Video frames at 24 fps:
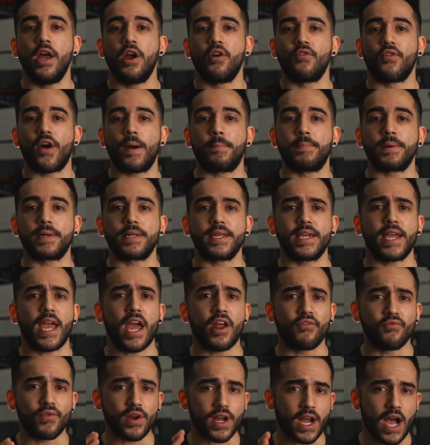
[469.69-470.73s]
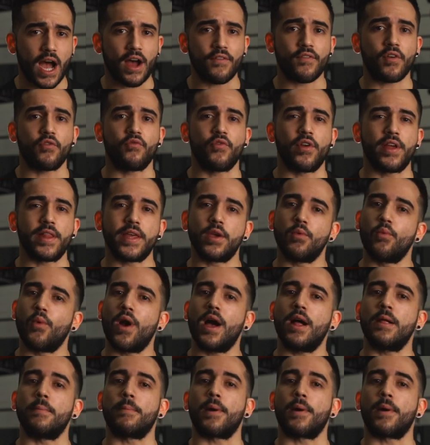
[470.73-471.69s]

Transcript: rapidly and recover really well.